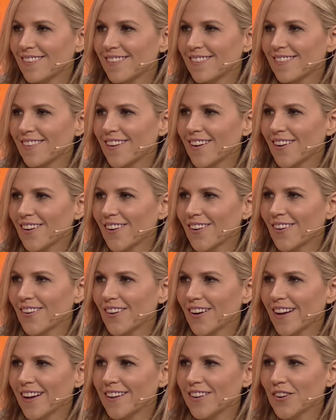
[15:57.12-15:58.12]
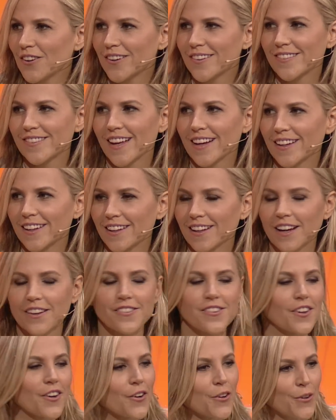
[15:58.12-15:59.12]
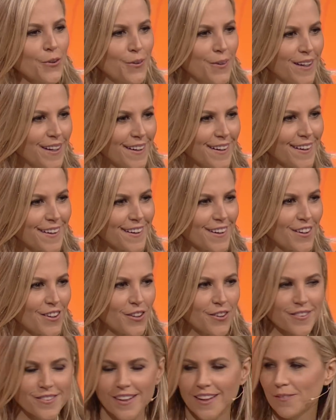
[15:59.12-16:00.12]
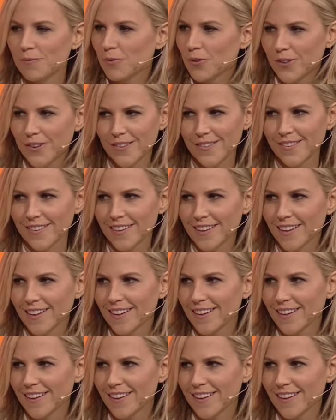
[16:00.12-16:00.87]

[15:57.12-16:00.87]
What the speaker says: So, and you're I said, are you in it? Are you producing it?